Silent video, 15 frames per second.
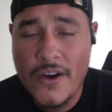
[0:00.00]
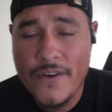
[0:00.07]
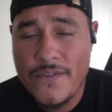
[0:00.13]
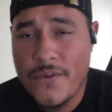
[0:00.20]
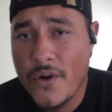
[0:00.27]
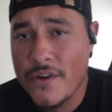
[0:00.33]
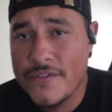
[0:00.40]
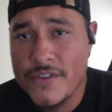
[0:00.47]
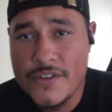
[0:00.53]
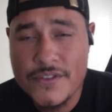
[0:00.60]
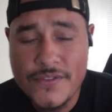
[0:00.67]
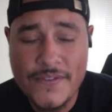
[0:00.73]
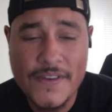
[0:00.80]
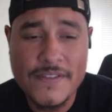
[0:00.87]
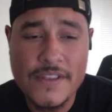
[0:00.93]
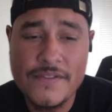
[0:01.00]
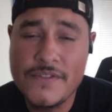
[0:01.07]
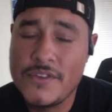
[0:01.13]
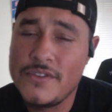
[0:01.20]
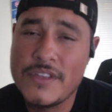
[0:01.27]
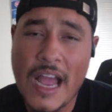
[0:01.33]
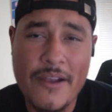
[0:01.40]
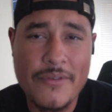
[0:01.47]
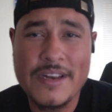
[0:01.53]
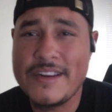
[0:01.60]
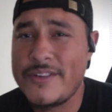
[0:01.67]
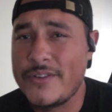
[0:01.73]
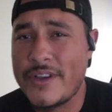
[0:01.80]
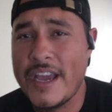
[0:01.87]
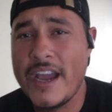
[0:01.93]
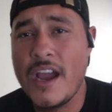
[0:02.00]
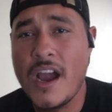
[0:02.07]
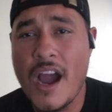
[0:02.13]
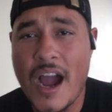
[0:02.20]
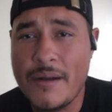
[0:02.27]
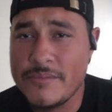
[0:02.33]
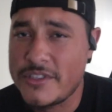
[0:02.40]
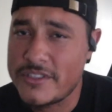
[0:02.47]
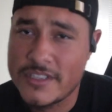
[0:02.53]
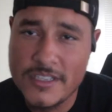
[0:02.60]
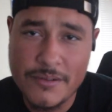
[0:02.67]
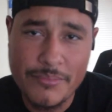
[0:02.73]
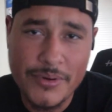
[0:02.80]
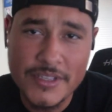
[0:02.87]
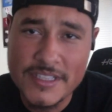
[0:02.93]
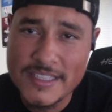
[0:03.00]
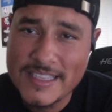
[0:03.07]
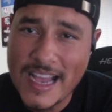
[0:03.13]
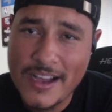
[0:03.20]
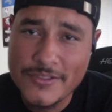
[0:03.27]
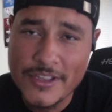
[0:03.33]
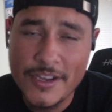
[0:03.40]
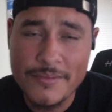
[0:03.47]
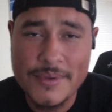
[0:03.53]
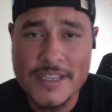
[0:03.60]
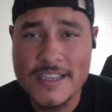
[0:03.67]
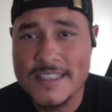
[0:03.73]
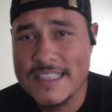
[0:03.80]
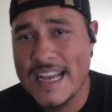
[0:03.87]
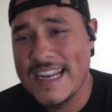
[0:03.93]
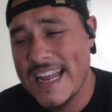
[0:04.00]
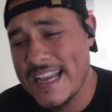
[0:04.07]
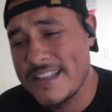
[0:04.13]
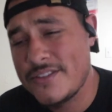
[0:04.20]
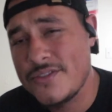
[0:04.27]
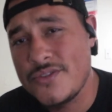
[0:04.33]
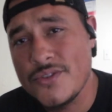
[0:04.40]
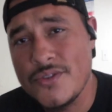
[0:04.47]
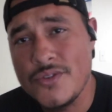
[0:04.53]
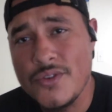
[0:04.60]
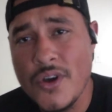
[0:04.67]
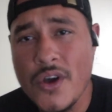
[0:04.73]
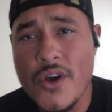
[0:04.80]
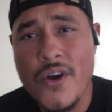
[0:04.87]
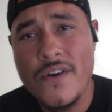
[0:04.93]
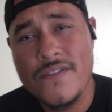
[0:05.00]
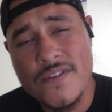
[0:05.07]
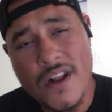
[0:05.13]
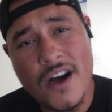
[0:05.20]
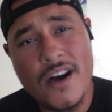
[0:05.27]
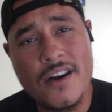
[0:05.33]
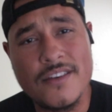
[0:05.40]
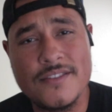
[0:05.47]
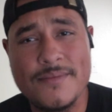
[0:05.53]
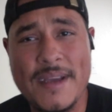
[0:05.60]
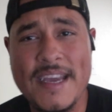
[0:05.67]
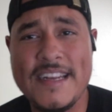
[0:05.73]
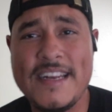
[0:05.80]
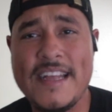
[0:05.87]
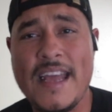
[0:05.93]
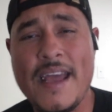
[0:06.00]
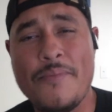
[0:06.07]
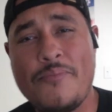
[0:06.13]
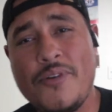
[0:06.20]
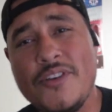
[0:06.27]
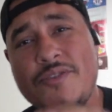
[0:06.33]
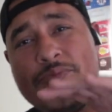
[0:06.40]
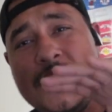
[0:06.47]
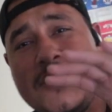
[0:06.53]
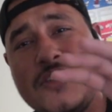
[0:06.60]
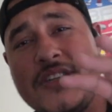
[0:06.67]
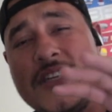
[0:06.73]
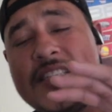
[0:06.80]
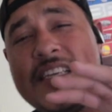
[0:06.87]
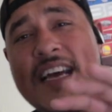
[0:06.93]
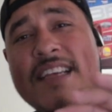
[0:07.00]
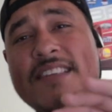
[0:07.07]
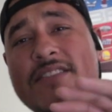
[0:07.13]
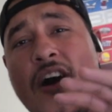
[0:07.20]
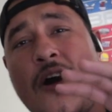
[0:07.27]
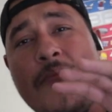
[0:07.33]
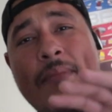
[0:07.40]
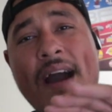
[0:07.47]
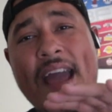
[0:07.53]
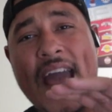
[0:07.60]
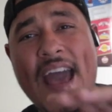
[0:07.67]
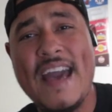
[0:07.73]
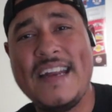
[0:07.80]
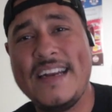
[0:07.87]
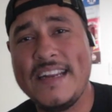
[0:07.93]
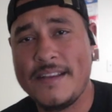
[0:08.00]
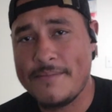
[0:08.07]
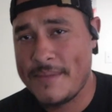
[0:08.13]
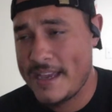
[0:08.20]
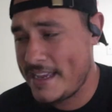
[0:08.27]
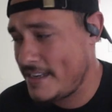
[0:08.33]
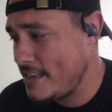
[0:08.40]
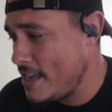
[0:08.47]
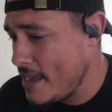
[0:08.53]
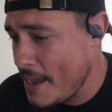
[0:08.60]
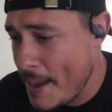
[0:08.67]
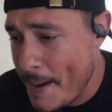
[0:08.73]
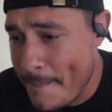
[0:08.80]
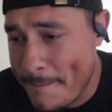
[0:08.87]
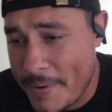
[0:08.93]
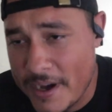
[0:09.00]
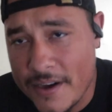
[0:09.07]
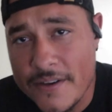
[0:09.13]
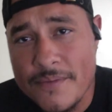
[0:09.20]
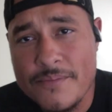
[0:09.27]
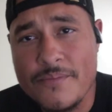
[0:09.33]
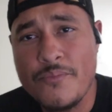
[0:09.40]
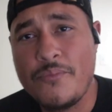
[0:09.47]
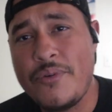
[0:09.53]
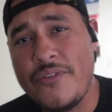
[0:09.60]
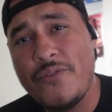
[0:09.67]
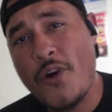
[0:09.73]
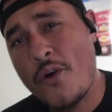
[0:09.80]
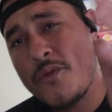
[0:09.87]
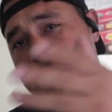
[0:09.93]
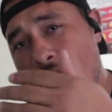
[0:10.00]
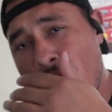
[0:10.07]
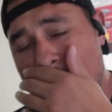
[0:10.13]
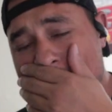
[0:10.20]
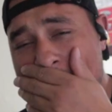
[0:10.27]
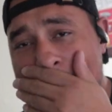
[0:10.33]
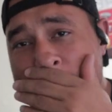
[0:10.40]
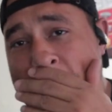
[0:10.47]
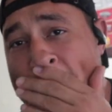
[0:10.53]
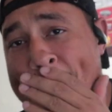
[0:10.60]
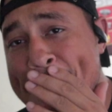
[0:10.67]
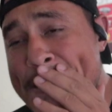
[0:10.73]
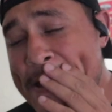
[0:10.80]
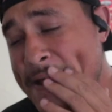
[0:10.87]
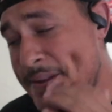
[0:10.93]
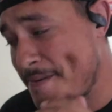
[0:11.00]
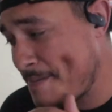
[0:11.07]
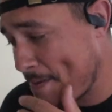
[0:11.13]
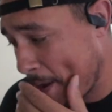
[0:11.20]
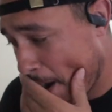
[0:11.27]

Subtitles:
4 views, 50 views. I really don't care. I'm just gonna put this out there because I like to do vlogs, man. It puts me to the test on my editing, man. But before we go and do that, man,